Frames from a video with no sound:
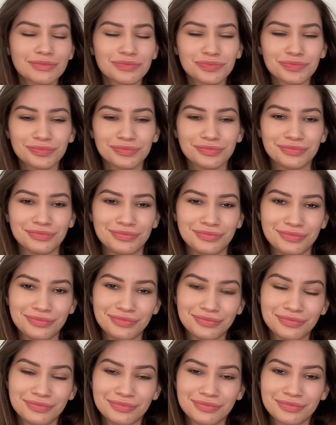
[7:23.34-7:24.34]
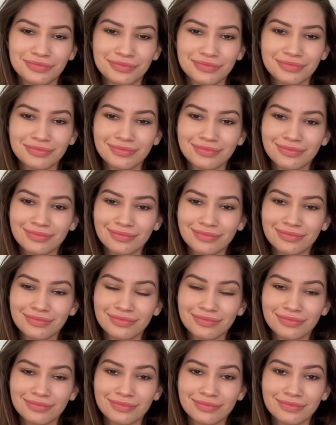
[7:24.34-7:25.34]

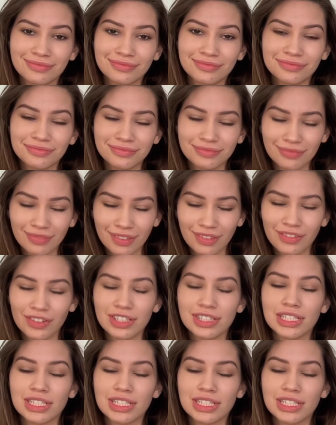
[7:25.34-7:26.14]
[no speech]